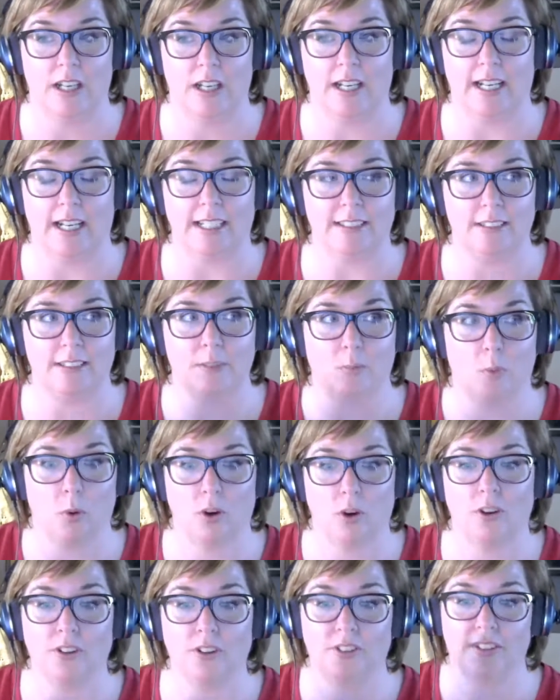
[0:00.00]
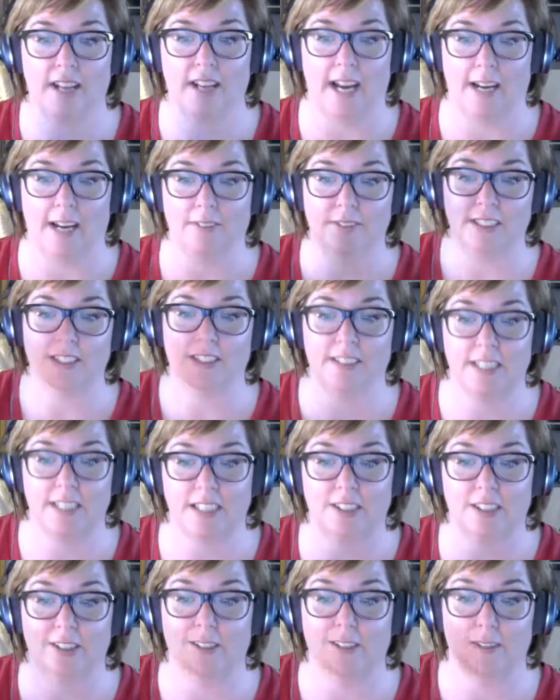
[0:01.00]
It's worth every
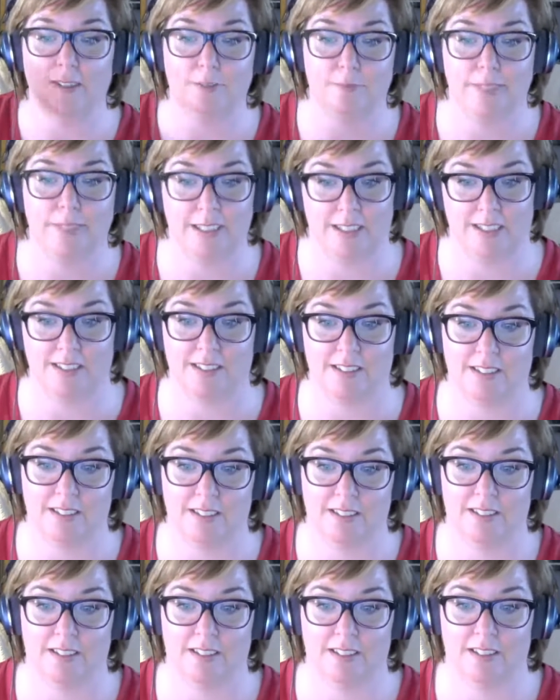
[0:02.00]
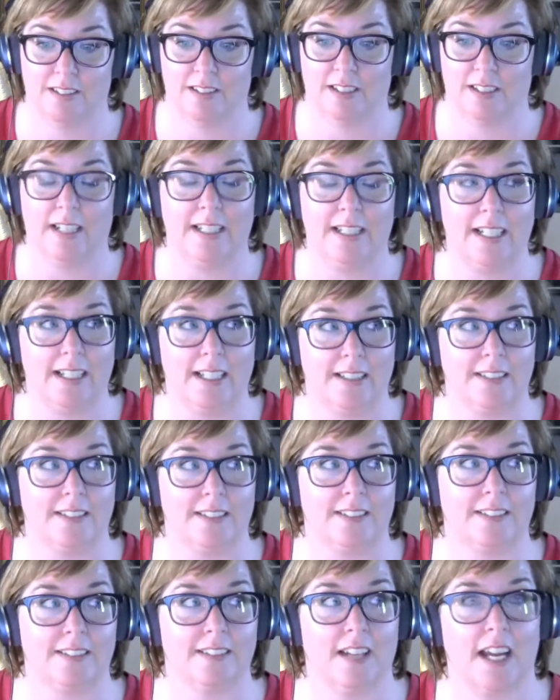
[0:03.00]
single minute. It
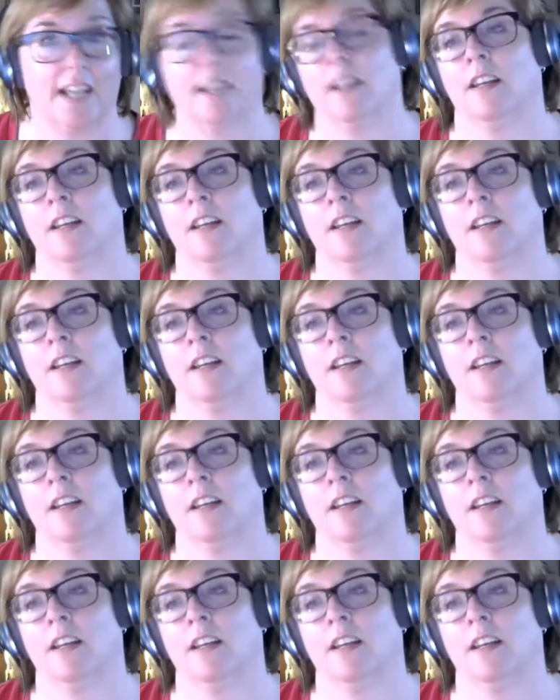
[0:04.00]
is. Like,